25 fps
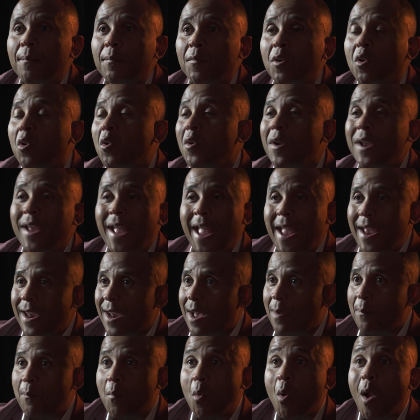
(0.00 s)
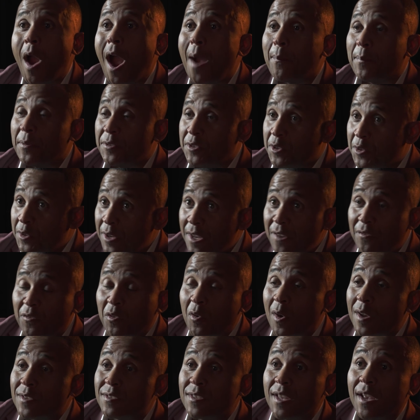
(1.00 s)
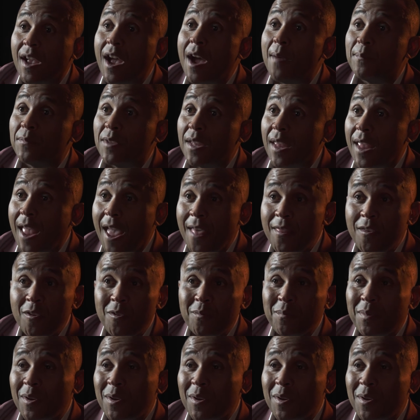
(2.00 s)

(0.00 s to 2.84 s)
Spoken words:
create more opportunity for us to come together,